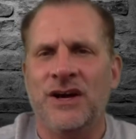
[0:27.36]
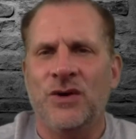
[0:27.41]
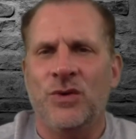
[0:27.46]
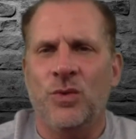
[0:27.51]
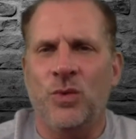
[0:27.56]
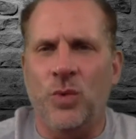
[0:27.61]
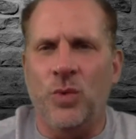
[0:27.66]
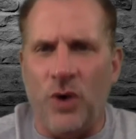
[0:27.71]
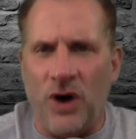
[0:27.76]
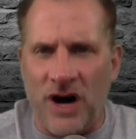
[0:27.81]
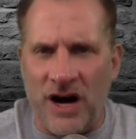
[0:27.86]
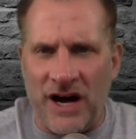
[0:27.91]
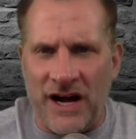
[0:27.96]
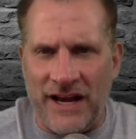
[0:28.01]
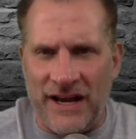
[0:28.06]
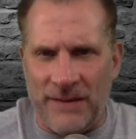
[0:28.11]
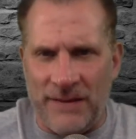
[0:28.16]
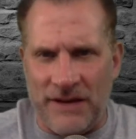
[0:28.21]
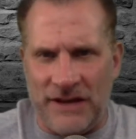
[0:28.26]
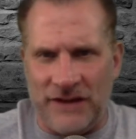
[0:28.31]
Why
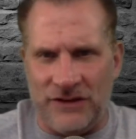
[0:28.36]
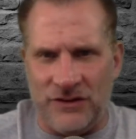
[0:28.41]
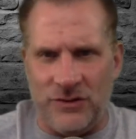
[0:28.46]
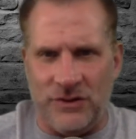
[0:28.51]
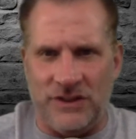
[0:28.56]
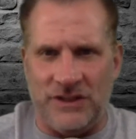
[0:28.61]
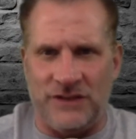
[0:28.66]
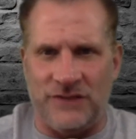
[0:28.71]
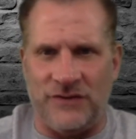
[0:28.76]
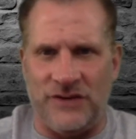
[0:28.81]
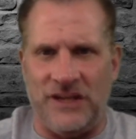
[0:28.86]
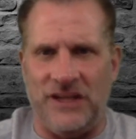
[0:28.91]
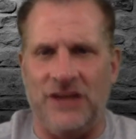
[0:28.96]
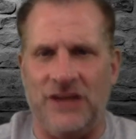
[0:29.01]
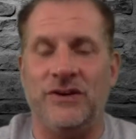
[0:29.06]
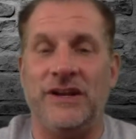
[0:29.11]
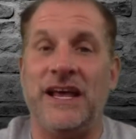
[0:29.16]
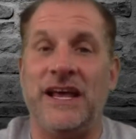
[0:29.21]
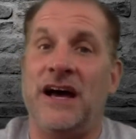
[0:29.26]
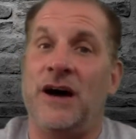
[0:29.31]
am I doing this
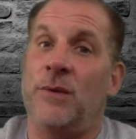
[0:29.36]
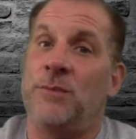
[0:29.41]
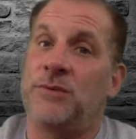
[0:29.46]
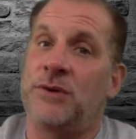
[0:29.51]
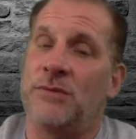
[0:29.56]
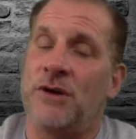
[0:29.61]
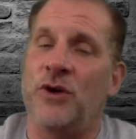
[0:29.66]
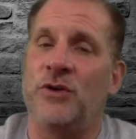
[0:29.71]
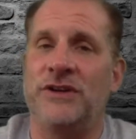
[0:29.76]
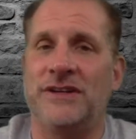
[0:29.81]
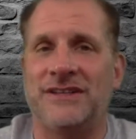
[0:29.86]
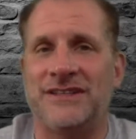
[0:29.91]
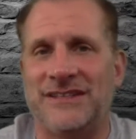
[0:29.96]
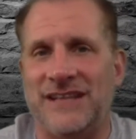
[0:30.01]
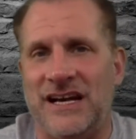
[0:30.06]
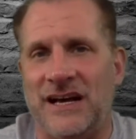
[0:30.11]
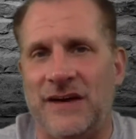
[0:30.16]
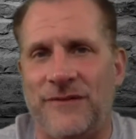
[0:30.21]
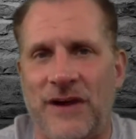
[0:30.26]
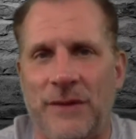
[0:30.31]
video now? Promote
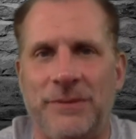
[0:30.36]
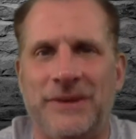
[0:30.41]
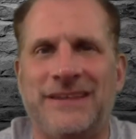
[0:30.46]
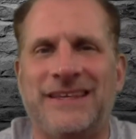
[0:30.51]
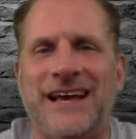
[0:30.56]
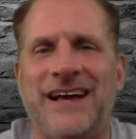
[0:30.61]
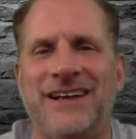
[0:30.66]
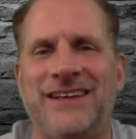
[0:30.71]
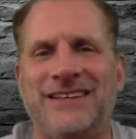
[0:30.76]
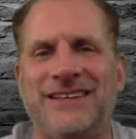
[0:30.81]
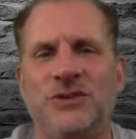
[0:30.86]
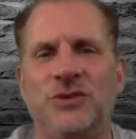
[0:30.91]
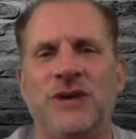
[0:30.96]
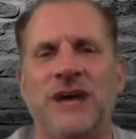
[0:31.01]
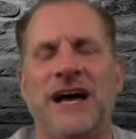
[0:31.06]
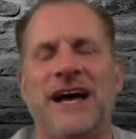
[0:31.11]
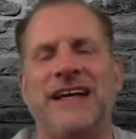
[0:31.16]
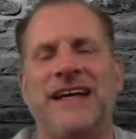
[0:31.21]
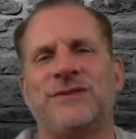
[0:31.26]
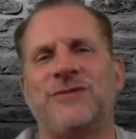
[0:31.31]
yourself. I've been telling you
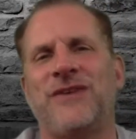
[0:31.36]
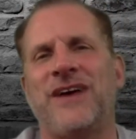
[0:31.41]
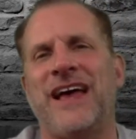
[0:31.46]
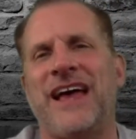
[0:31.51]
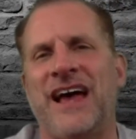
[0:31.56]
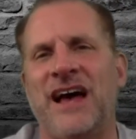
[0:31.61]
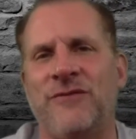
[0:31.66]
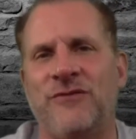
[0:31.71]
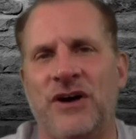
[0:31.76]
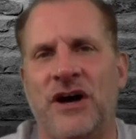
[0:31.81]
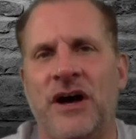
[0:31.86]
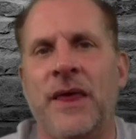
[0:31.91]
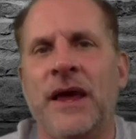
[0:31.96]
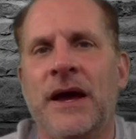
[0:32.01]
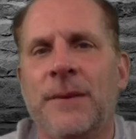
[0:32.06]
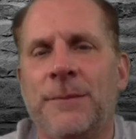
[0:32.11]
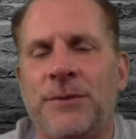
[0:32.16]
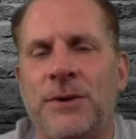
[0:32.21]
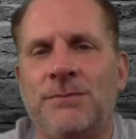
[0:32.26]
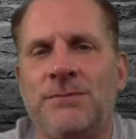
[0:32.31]
guys forever.
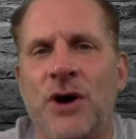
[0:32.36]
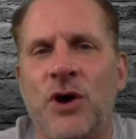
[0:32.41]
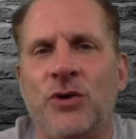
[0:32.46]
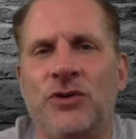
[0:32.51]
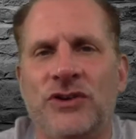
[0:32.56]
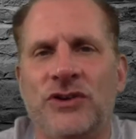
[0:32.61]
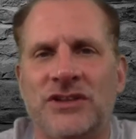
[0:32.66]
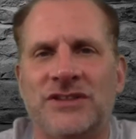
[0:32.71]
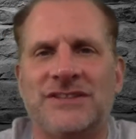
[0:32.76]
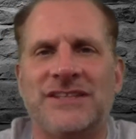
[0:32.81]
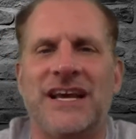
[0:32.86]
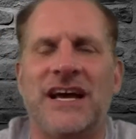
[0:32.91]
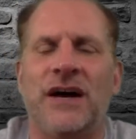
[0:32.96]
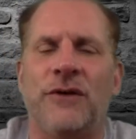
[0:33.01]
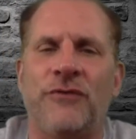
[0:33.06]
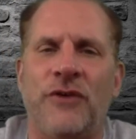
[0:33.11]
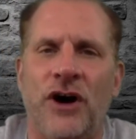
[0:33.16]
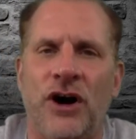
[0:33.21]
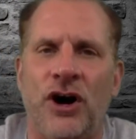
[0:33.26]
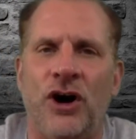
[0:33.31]
Promote
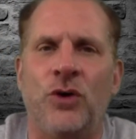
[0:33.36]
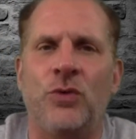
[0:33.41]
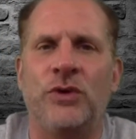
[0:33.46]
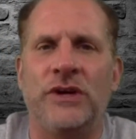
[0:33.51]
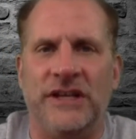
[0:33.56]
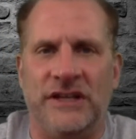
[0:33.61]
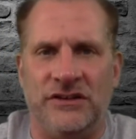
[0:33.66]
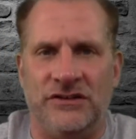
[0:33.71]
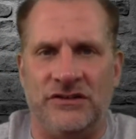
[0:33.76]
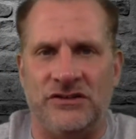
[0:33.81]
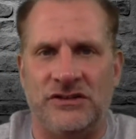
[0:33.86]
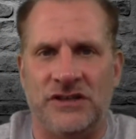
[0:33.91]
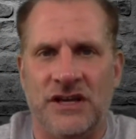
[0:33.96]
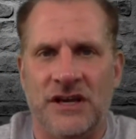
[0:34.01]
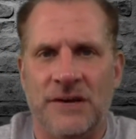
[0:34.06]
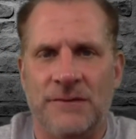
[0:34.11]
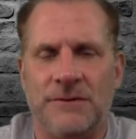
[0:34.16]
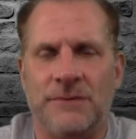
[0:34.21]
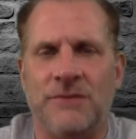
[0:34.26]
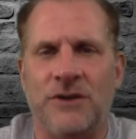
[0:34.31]
yourself. Always
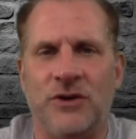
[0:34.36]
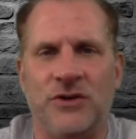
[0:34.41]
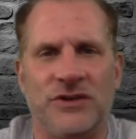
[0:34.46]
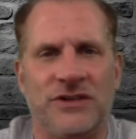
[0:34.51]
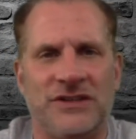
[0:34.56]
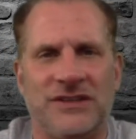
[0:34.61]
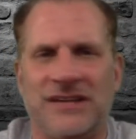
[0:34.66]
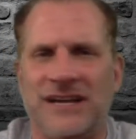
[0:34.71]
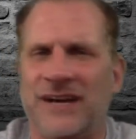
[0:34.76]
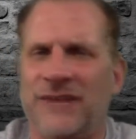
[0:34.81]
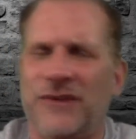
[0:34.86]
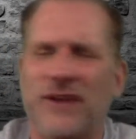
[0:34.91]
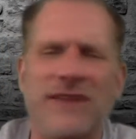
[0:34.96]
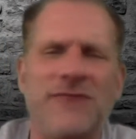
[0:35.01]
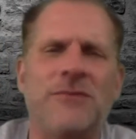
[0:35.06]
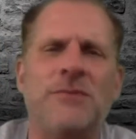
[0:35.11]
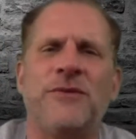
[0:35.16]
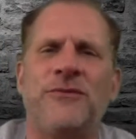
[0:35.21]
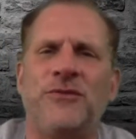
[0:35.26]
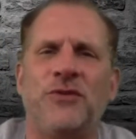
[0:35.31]
promote yourself.
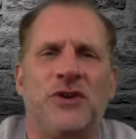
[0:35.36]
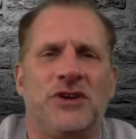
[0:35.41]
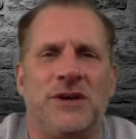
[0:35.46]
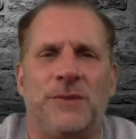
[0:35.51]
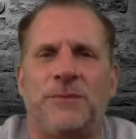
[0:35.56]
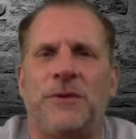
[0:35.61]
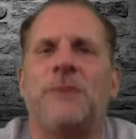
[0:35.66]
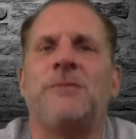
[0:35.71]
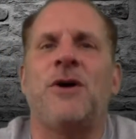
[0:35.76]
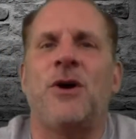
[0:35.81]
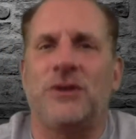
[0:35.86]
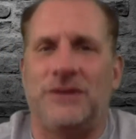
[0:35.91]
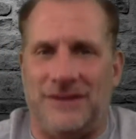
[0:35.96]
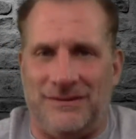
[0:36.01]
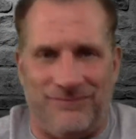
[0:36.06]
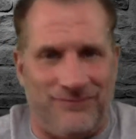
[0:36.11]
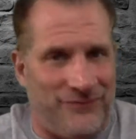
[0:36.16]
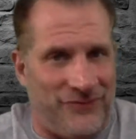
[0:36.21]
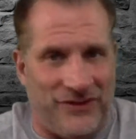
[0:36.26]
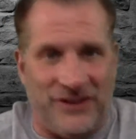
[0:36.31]
Even before you
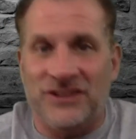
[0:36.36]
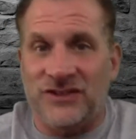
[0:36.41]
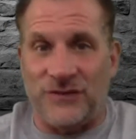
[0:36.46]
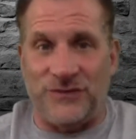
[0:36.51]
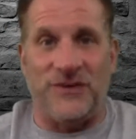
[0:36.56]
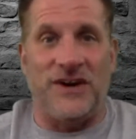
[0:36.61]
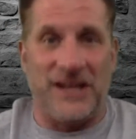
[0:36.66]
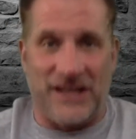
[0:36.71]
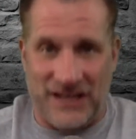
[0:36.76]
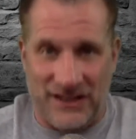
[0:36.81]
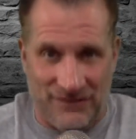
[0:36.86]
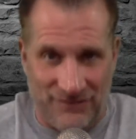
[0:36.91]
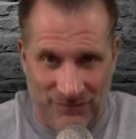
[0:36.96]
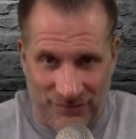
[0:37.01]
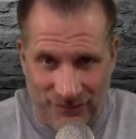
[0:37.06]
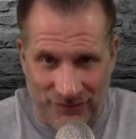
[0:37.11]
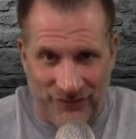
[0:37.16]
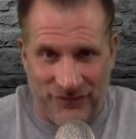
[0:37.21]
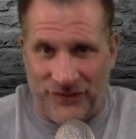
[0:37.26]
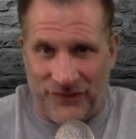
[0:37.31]
promote this fucking
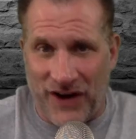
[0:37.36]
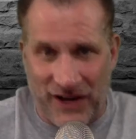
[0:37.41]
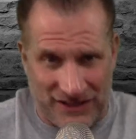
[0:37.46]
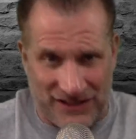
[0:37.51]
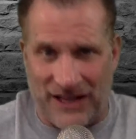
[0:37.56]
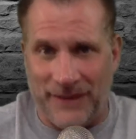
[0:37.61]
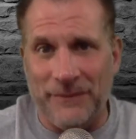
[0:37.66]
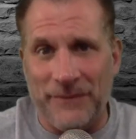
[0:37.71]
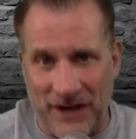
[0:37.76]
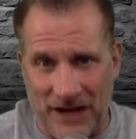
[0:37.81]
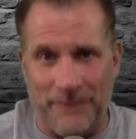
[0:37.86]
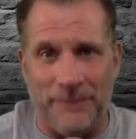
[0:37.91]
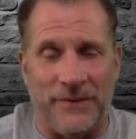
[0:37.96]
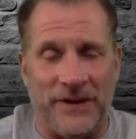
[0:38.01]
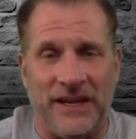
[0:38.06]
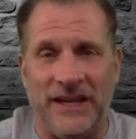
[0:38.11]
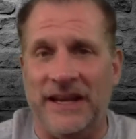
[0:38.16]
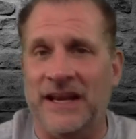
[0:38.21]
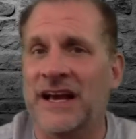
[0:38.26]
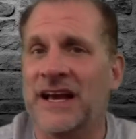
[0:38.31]
fucked up
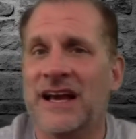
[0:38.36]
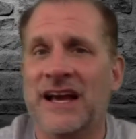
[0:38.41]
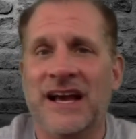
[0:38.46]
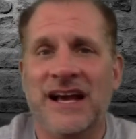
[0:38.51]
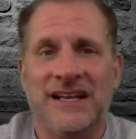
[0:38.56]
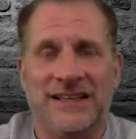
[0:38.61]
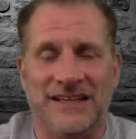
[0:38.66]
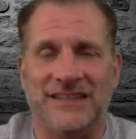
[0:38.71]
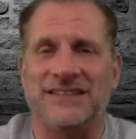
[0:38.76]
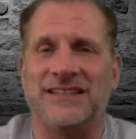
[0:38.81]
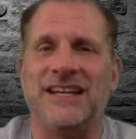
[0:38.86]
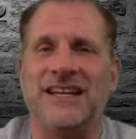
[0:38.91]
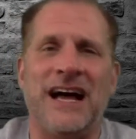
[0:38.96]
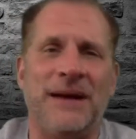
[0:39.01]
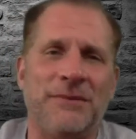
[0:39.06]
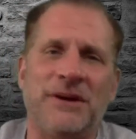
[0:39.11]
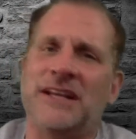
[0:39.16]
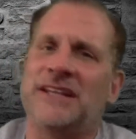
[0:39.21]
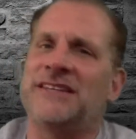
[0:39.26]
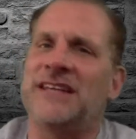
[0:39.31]
company. Listen,
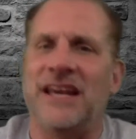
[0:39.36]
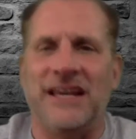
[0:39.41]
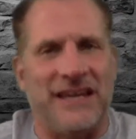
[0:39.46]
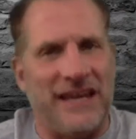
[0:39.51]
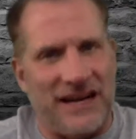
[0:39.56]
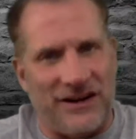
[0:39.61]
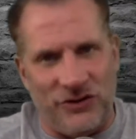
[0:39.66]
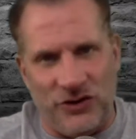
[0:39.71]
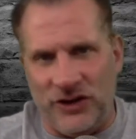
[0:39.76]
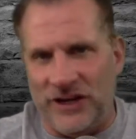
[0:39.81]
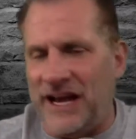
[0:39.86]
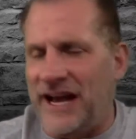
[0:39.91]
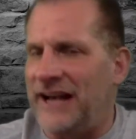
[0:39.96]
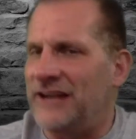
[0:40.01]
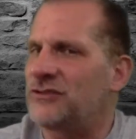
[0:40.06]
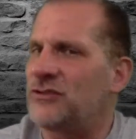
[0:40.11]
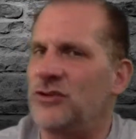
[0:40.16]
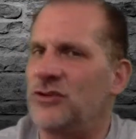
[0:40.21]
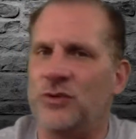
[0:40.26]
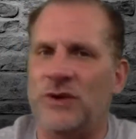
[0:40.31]
I'm going to take care of you
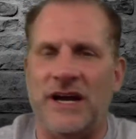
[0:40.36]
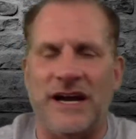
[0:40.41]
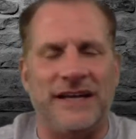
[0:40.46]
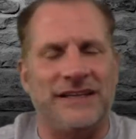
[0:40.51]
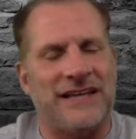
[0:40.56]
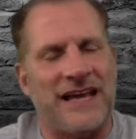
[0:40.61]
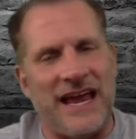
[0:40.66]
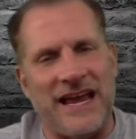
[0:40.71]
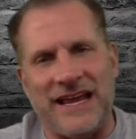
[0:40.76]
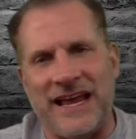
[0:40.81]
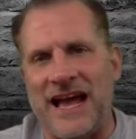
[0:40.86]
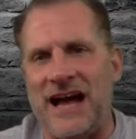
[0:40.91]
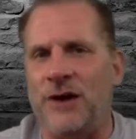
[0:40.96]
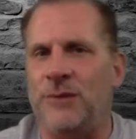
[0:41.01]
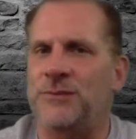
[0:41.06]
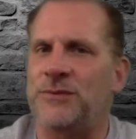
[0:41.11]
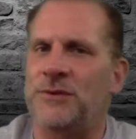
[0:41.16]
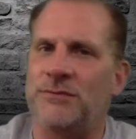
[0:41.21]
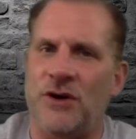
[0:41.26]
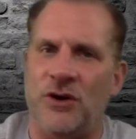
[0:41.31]
guys when you guys hang out
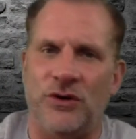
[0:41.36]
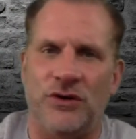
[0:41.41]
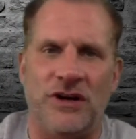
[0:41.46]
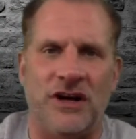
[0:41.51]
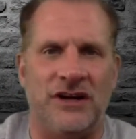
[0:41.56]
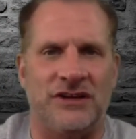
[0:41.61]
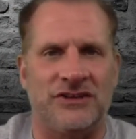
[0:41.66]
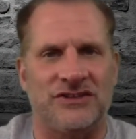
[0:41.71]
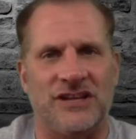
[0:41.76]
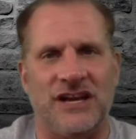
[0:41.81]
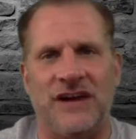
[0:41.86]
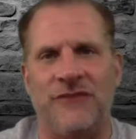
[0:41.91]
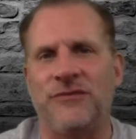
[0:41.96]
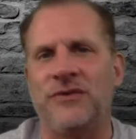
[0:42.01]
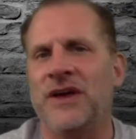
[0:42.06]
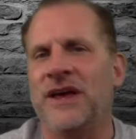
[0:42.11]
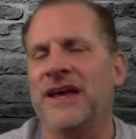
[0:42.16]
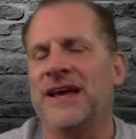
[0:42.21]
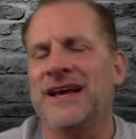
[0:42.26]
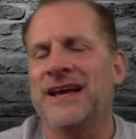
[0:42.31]
and promote our stuff.